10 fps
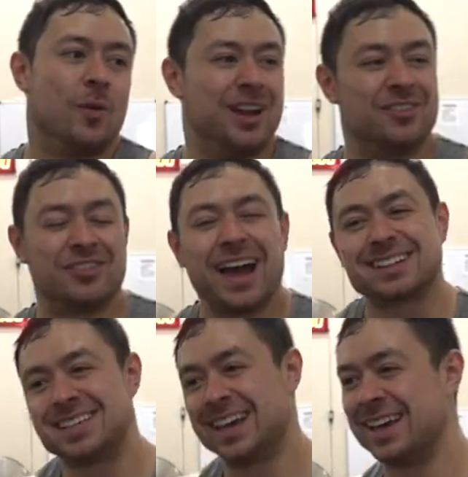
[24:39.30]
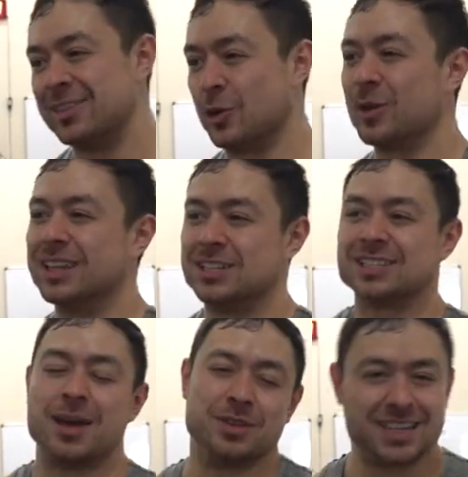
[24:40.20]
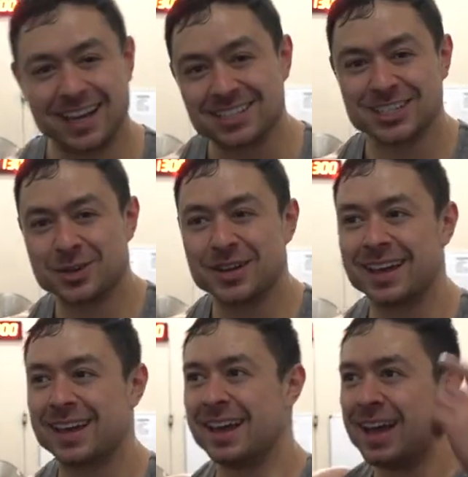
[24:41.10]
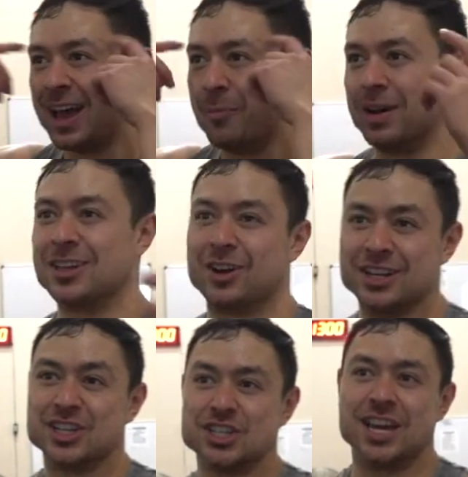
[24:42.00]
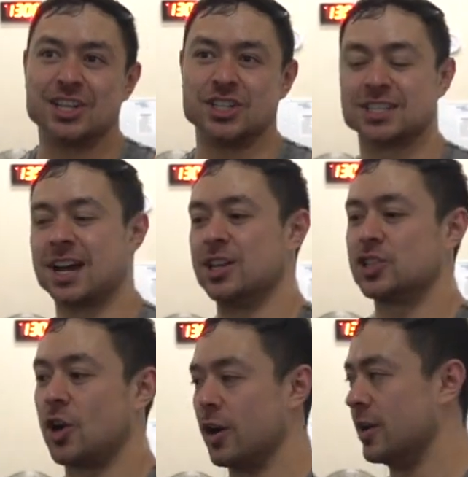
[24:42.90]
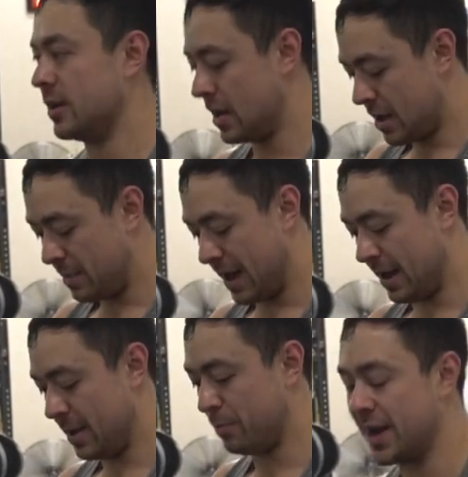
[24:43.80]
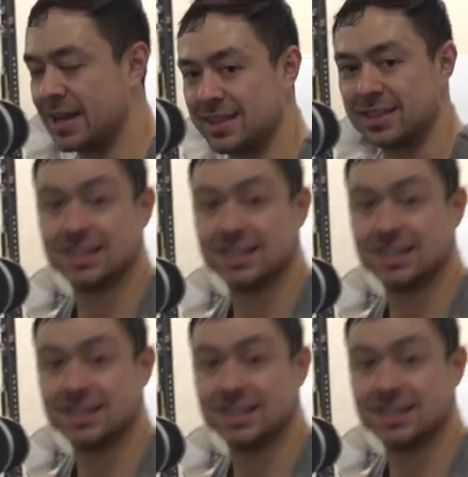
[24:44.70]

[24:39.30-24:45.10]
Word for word: when in fact they're really simultaneously doing it, but their initiations kind of started by breaking at